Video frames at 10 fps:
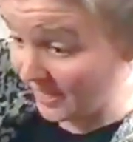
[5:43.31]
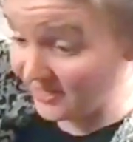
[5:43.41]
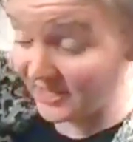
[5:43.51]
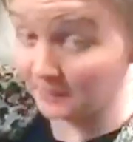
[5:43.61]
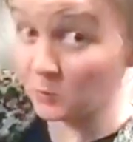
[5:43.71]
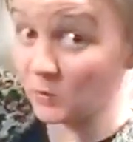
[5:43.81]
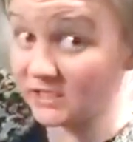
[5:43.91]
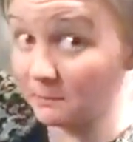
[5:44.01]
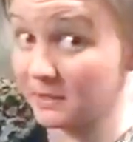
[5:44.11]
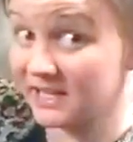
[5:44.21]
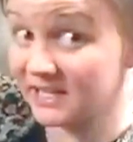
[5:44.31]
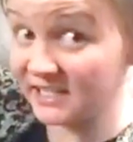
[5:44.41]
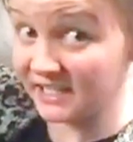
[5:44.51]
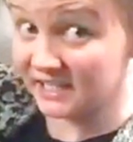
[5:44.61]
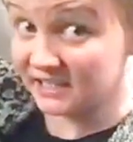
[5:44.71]
and then I'm going to pin
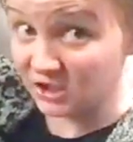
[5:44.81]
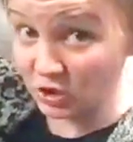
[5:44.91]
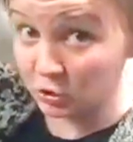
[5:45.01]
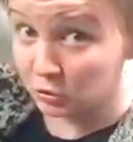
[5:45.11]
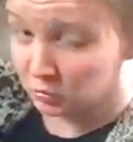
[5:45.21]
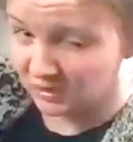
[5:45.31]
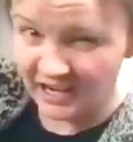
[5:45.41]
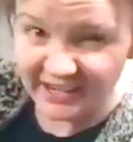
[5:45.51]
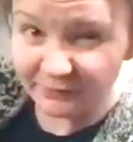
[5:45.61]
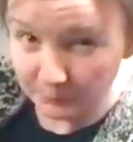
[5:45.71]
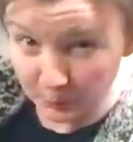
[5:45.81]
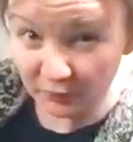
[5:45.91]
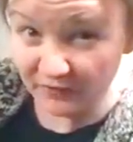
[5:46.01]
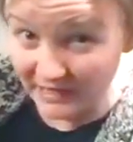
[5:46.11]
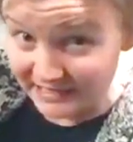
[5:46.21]
it in to kind of
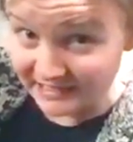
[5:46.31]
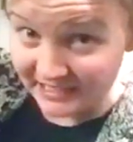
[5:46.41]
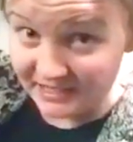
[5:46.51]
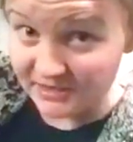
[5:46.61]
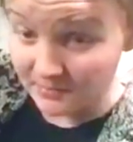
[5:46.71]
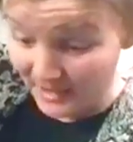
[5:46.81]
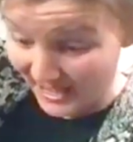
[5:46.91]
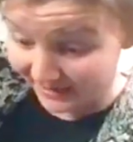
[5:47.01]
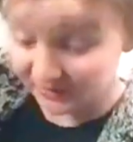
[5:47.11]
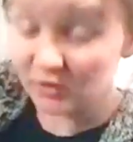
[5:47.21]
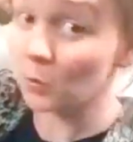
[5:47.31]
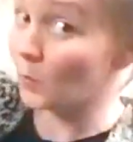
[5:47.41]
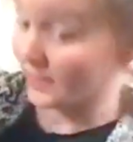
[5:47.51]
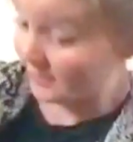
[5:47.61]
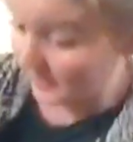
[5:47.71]
perfect it in the back the way that